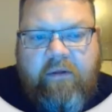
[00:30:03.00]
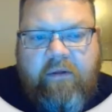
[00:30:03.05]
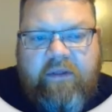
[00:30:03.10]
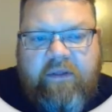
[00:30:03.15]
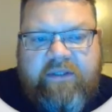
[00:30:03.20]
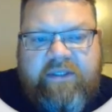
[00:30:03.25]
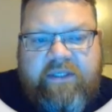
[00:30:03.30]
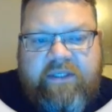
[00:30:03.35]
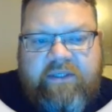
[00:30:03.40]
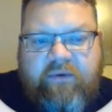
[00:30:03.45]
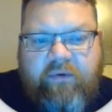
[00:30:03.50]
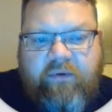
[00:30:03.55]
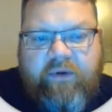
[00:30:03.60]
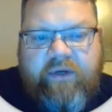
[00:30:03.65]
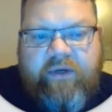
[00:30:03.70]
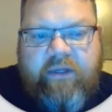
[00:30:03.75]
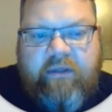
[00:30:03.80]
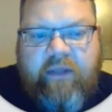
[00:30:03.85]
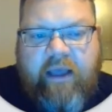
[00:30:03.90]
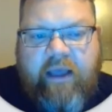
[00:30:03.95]
this is
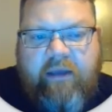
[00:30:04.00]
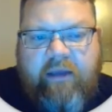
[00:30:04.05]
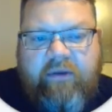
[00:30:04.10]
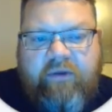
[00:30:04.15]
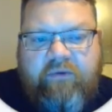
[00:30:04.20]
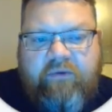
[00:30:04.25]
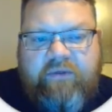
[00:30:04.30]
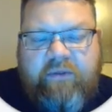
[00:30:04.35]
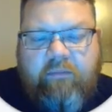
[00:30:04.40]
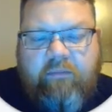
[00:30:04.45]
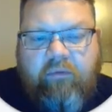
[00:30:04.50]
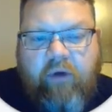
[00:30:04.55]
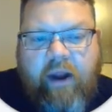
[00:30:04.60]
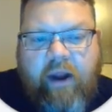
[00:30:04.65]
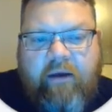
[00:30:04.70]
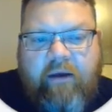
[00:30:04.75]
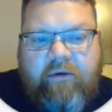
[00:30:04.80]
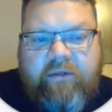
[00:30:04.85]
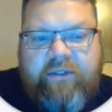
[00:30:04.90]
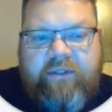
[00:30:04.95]
going to allow you to
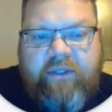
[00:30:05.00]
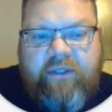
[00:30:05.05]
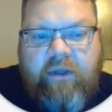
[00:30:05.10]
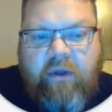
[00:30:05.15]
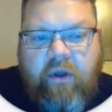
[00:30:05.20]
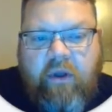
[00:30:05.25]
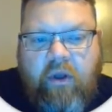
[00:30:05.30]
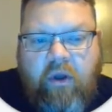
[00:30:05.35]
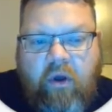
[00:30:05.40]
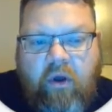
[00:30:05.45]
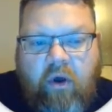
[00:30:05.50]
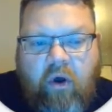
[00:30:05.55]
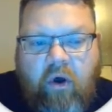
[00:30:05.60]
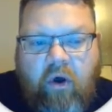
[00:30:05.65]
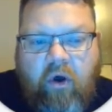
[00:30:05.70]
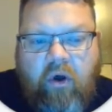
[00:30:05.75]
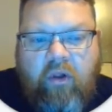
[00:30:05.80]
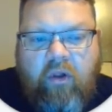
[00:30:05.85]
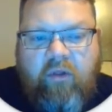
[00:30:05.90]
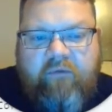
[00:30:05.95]
browse
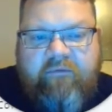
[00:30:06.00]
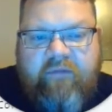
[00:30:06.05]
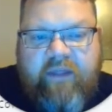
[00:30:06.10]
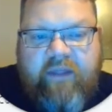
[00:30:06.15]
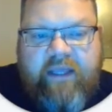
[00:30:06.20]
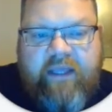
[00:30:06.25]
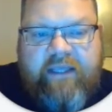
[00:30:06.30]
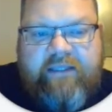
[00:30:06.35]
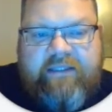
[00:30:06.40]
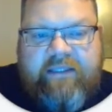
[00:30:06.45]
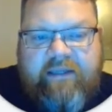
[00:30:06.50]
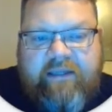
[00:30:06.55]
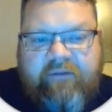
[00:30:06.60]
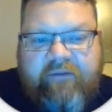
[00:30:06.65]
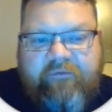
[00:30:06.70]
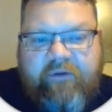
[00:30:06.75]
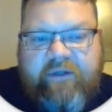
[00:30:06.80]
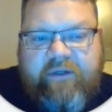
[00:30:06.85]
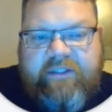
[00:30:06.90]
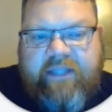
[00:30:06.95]
all of these
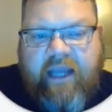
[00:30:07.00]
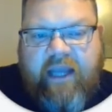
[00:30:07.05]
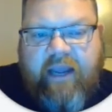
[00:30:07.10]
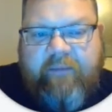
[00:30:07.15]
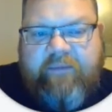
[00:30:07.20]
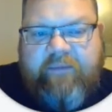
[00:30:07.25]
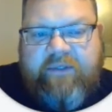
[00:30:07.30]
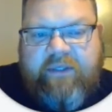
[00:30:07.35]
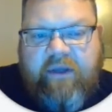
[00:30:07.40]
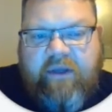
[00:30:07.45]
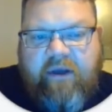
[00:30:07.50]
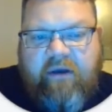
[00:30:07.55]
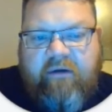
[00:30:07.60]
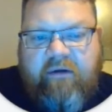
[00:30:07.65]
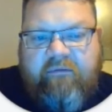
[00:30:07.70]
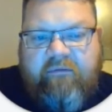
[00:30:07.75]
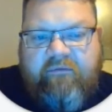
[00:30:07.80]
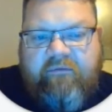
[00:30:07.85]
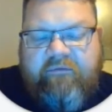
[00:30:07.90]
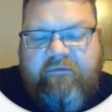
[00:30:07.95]
different types
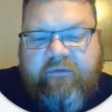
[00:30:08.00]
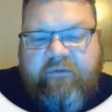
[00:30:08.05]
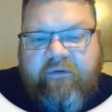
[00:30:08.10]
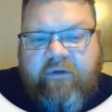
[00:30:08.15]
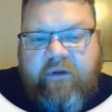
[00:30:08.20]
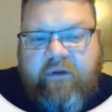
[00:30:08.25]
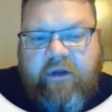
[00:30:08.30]
of